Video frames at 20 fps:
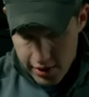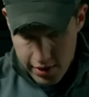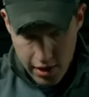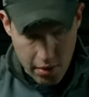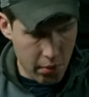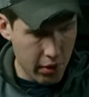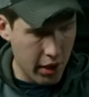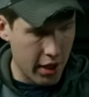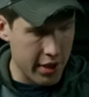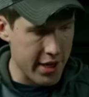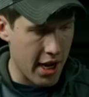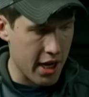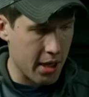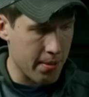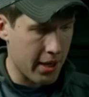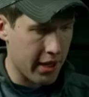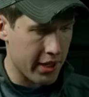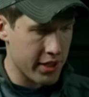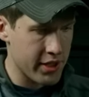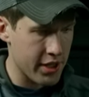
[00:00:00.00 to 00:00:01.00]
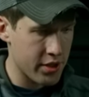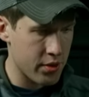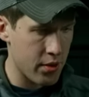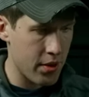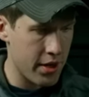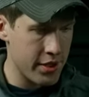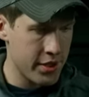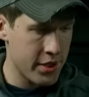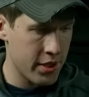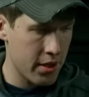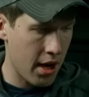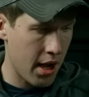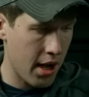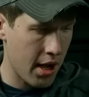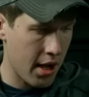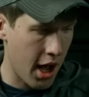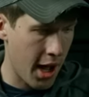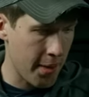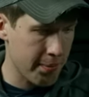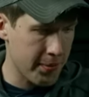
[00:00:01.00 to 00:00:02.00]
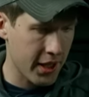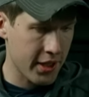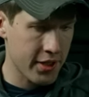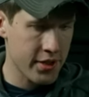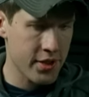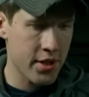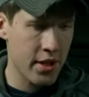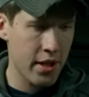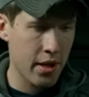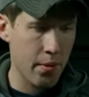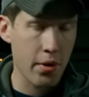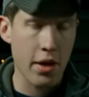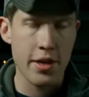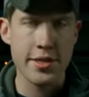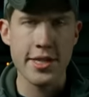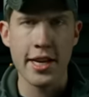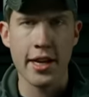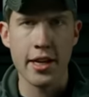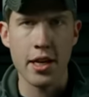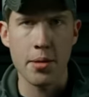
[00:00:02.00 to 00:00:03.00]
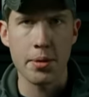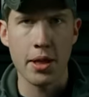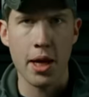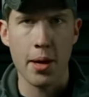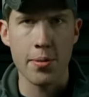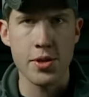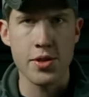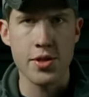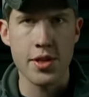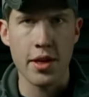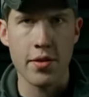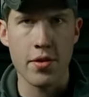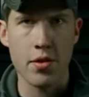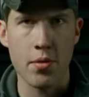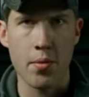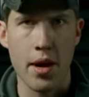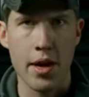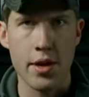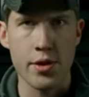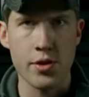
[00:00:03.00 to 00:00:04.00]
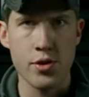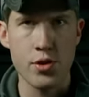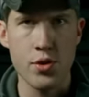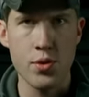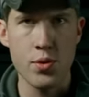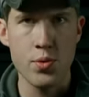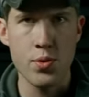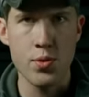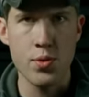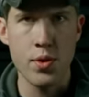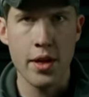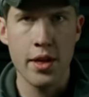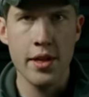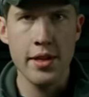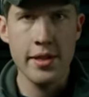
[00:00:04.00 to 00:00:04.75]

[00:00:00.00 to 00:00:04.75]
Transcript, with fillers: and then we're going to talk about accessories, uh, optics, and we're going to take a couple options out to the range to